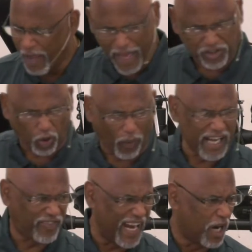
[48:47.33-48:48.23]
And that's the
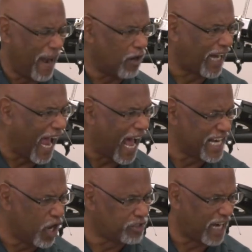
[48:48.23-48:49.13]
great thing about God.
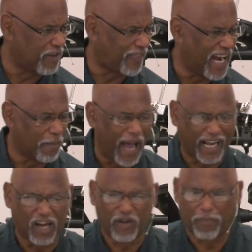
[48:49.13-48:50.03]
He knows everything
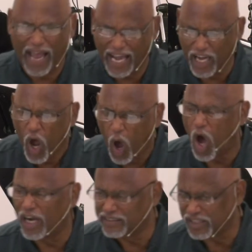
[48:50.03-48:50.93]
about everybody
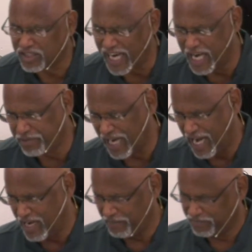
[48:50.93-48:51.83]
all at the same
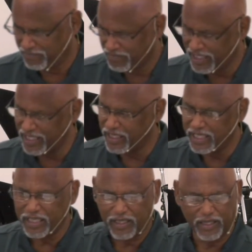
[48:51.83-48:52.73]
time. He
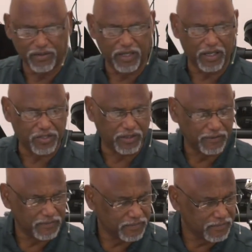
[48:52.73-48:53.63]
didn't need an introduction.